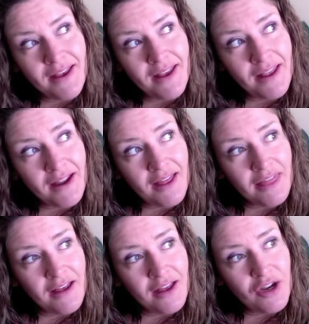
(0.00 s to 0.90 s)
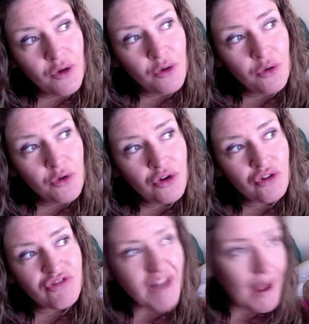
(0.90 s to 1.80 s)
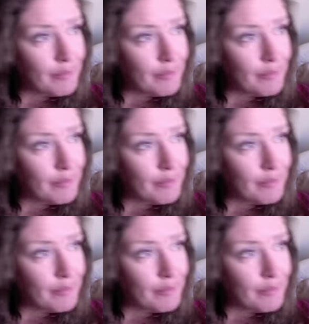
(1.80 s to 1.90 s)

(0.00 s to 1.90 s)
And I thought, oh, crap.